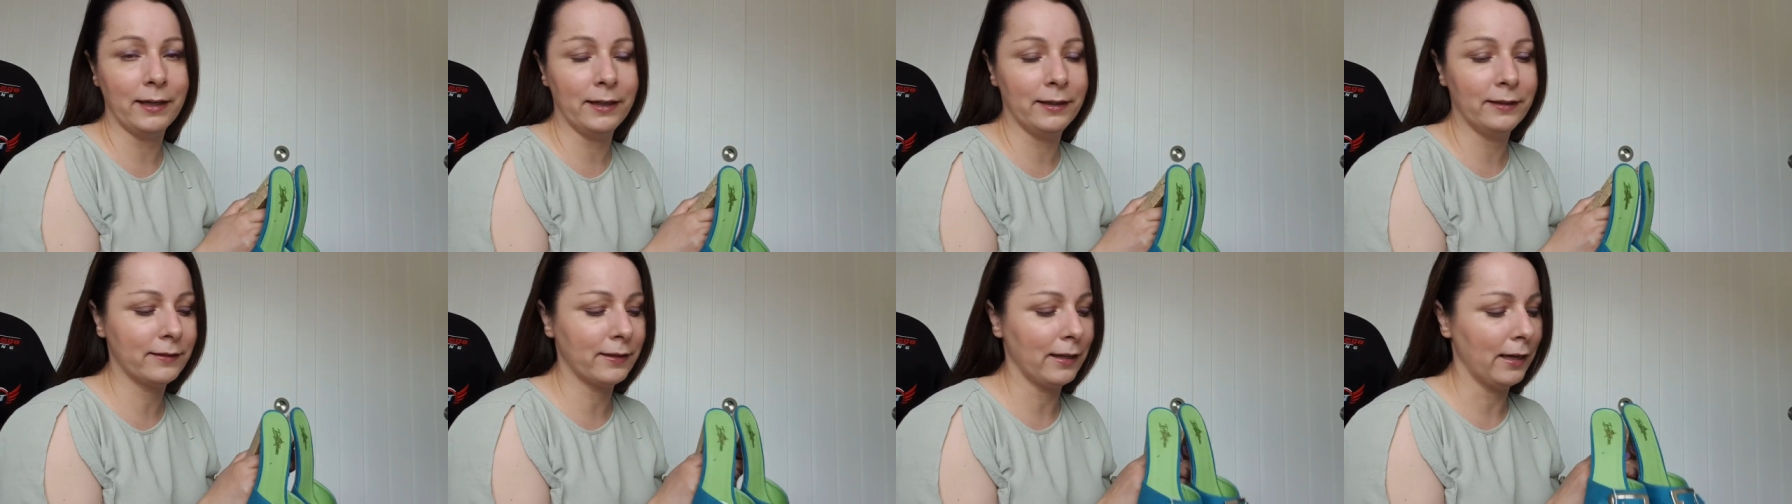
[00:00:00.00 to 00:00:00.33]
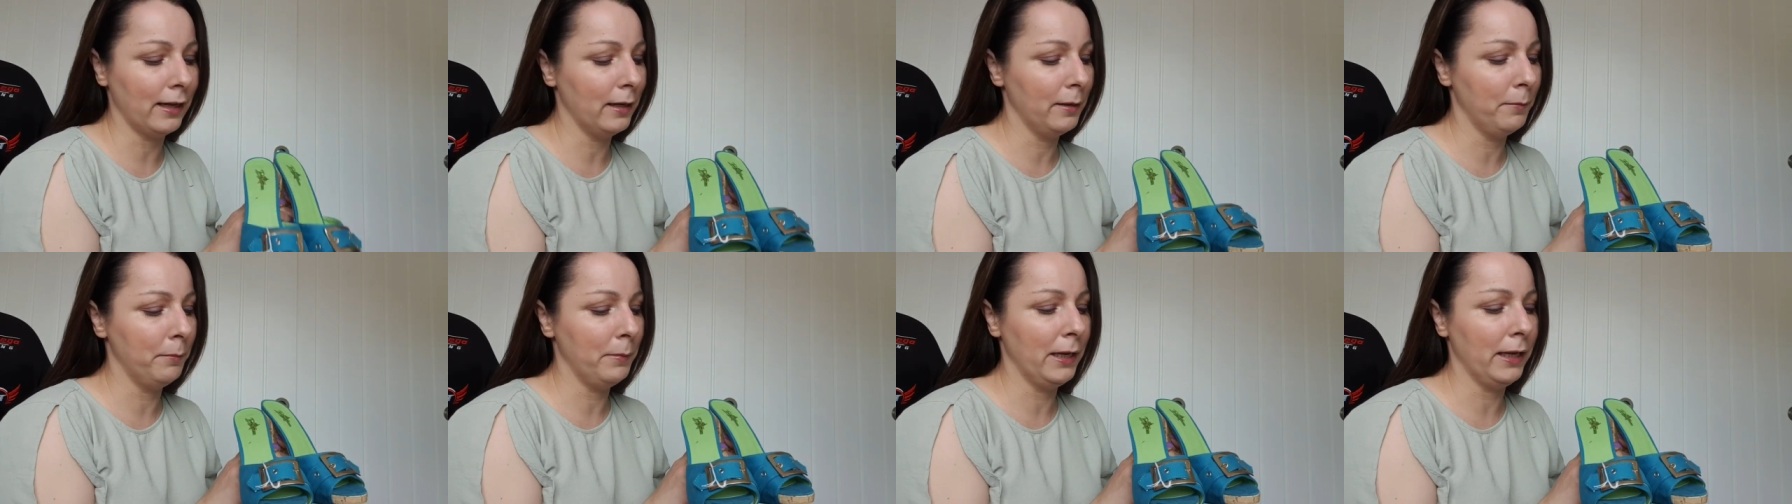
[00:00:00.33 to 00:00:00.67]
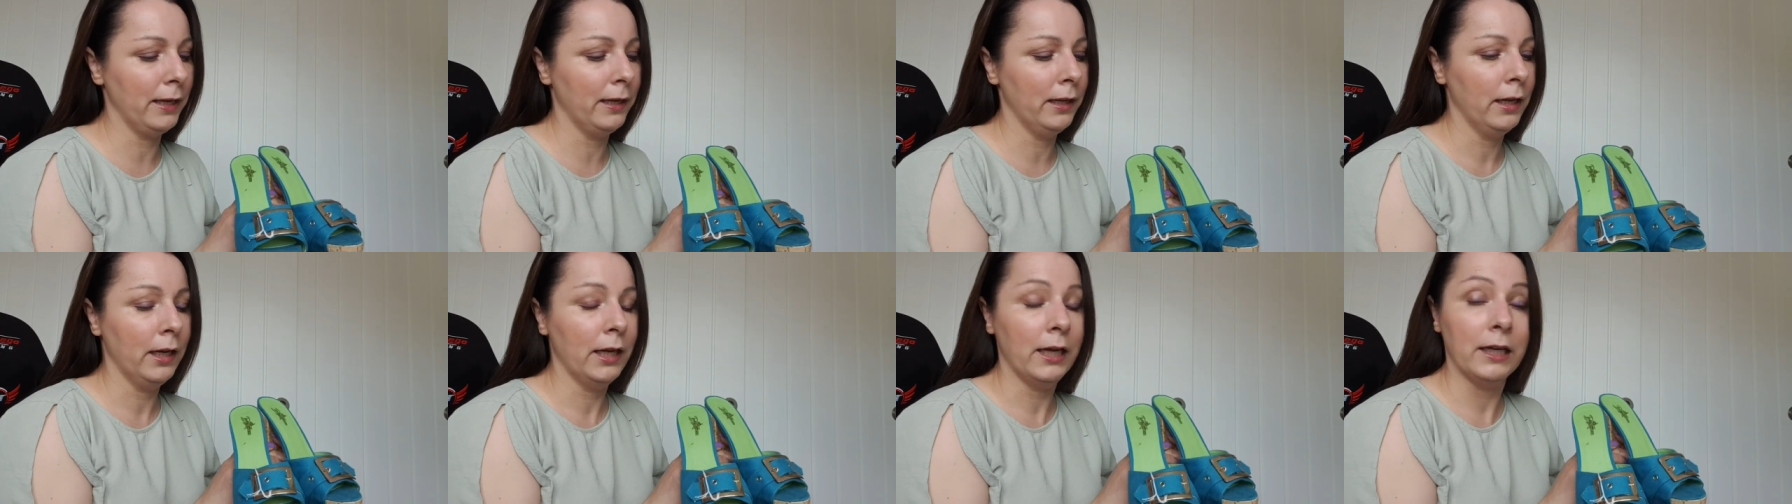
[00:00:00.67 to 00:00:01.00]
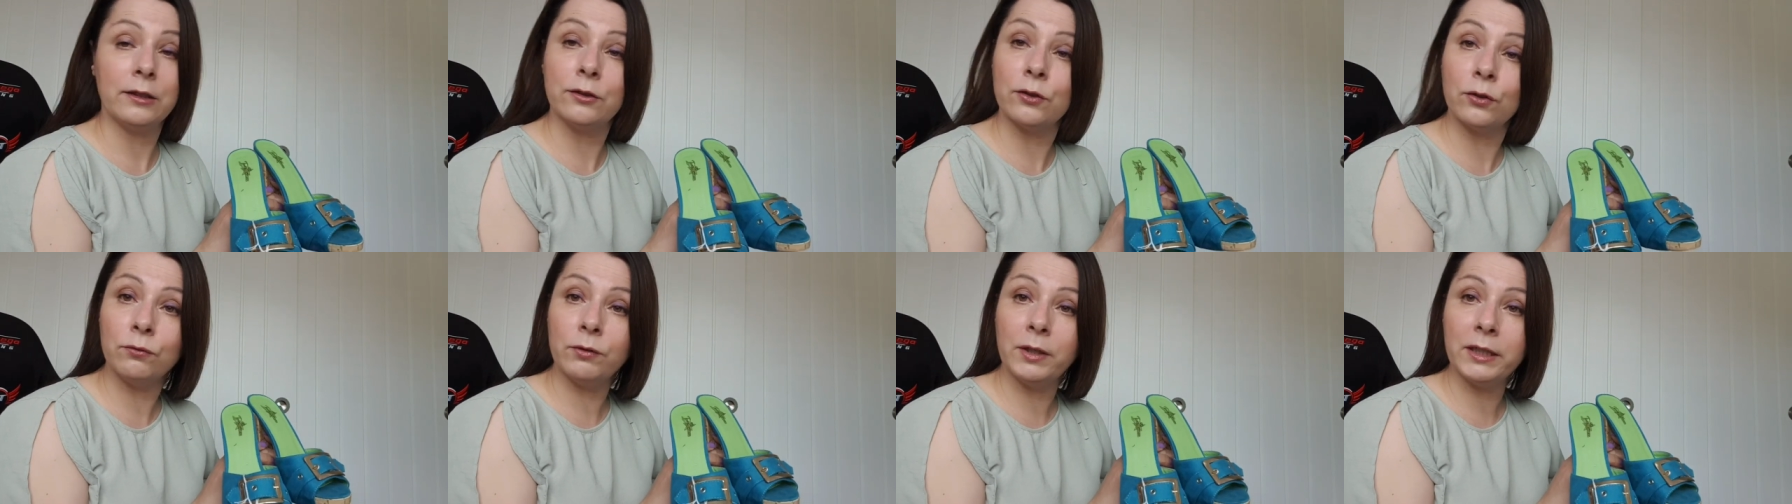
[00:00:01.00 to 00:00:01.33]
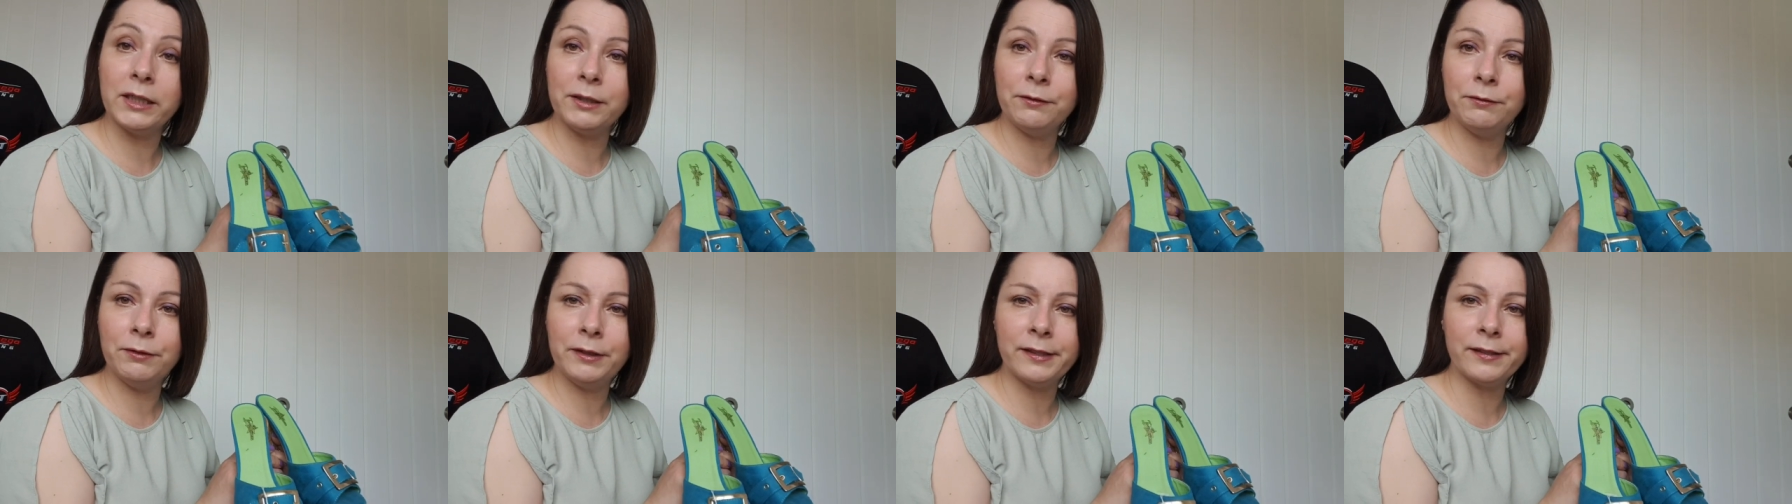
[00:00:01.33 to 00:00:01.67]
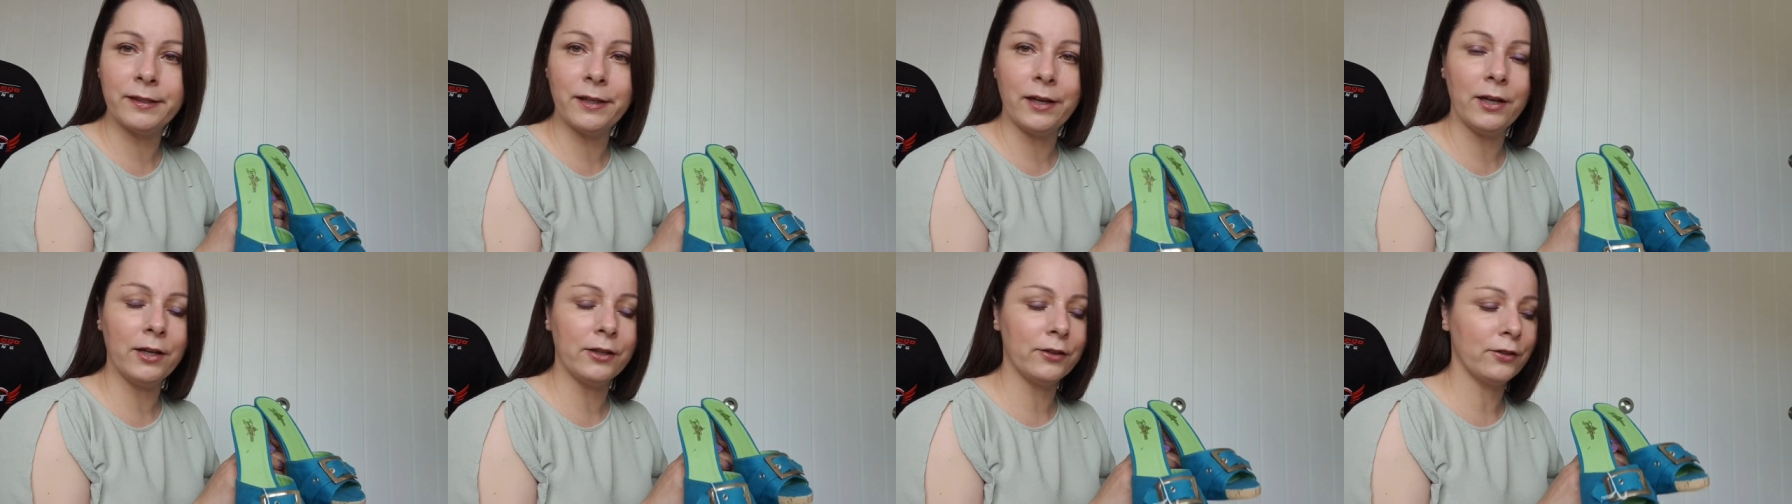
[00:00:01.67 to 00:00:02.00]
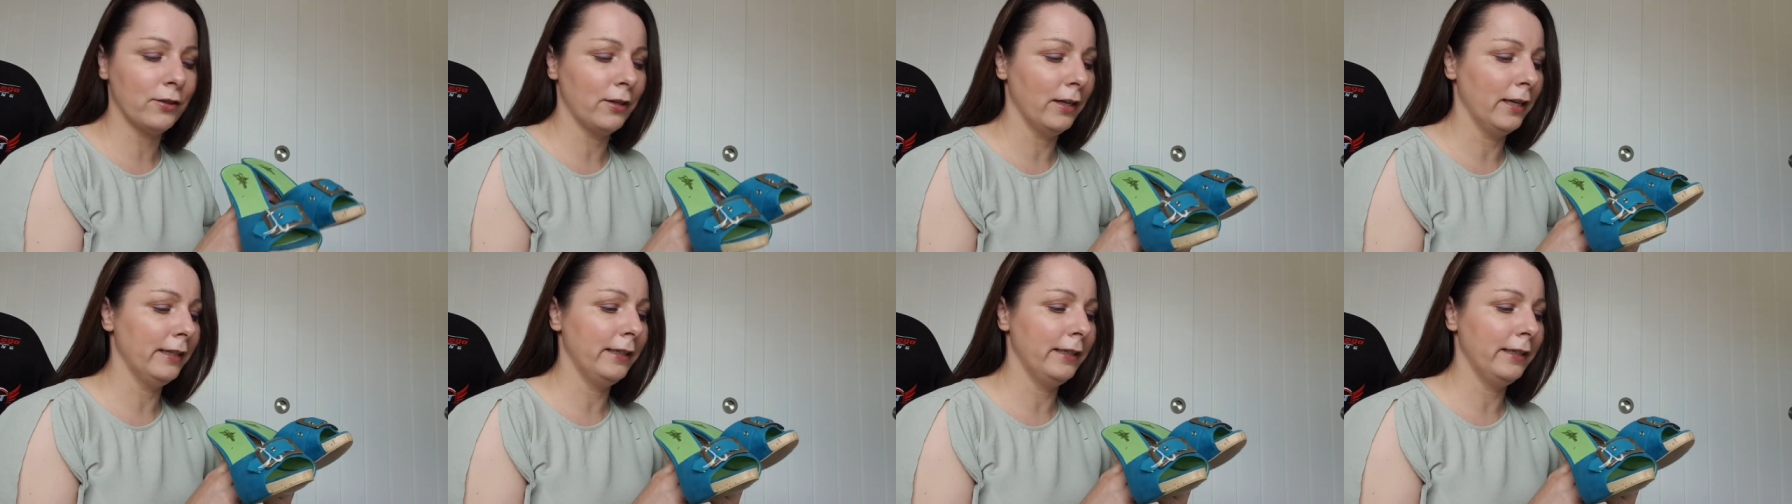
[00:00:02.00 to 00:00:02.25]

he's telling me he's already researched